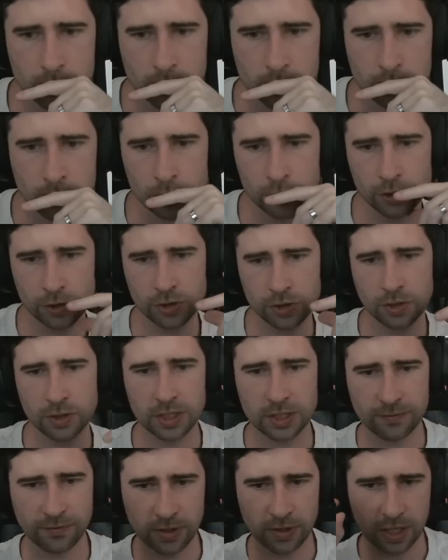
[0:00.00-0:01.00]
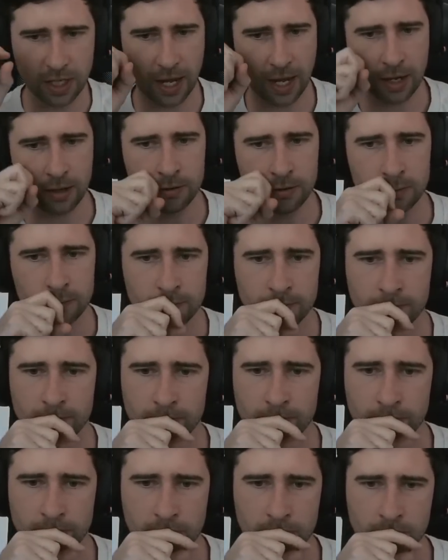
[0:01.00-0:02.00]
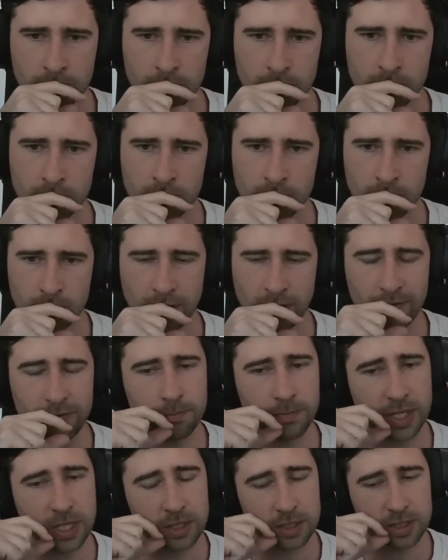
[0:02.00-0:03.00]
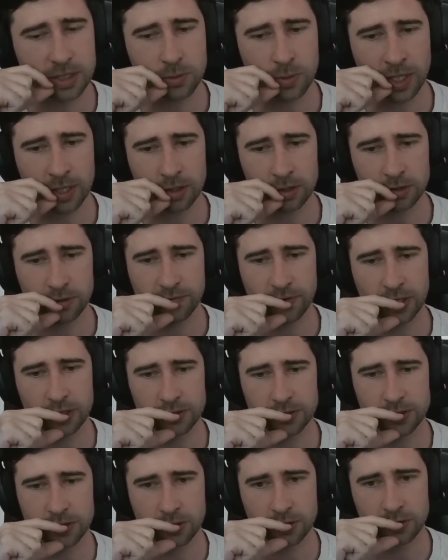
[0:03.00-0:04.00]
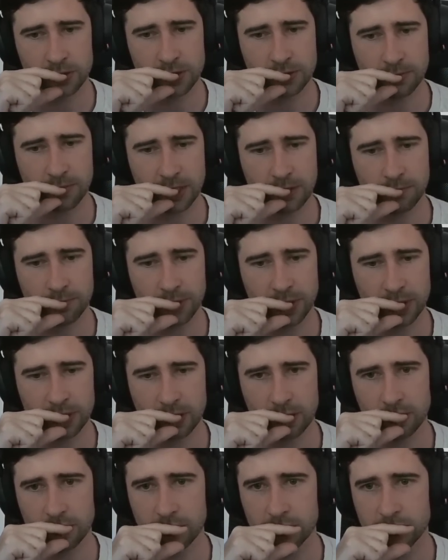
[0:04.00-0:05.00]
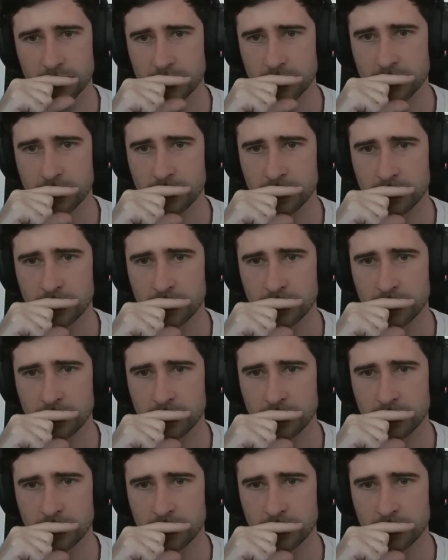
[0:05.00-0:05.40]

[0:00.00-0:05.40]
We'll just do this for now. We have a big swing on the final turn, to be completely honest.